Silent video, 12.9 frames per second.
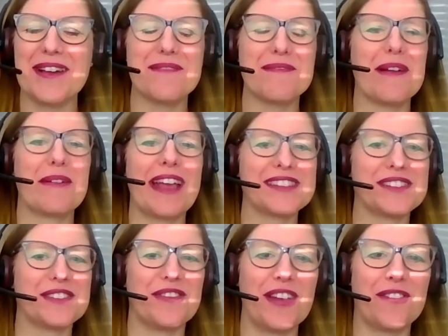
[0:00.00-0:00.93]
where we had
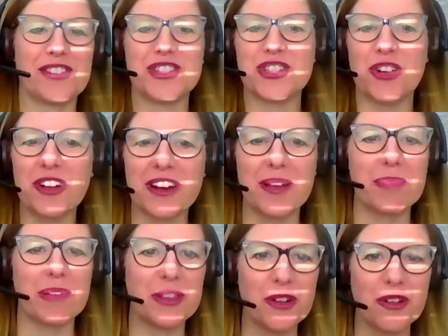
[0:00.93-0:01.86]
to fight for chocolate,
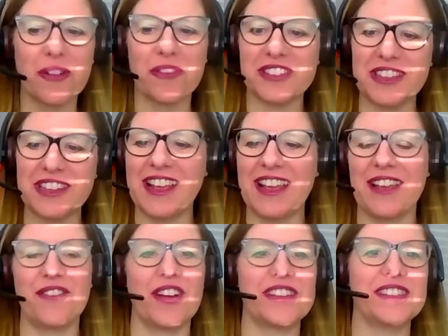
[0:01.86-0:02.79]
but you're obviously here
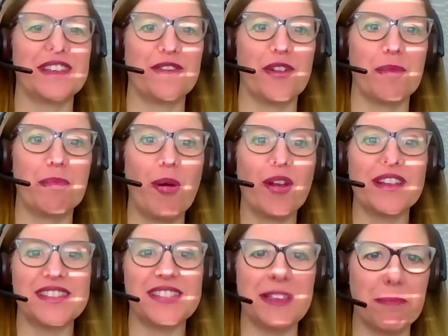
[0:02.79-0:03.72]
fighting for
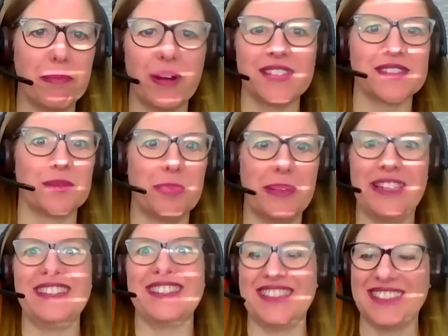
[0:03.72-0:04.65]
policy puzzle
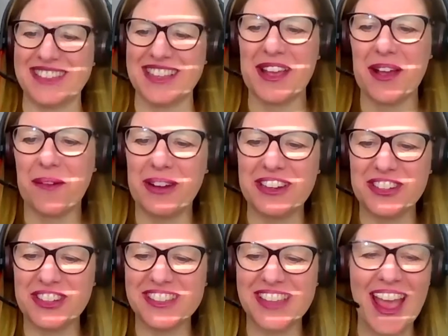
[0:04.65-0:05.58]
pieces, which
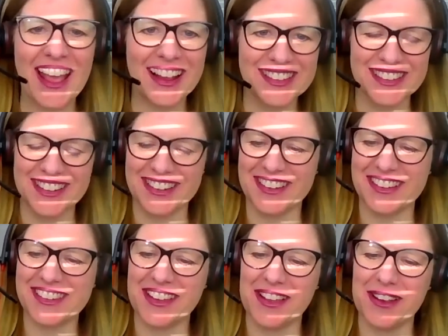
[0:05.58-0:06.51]
is
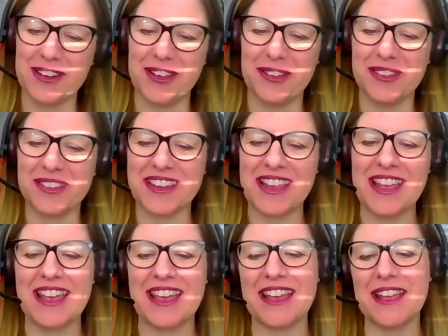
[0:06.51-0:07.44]
excellent news to
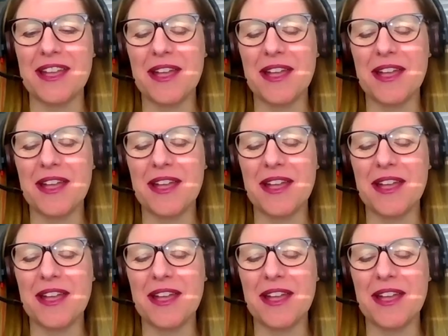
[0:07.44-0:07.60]
hear.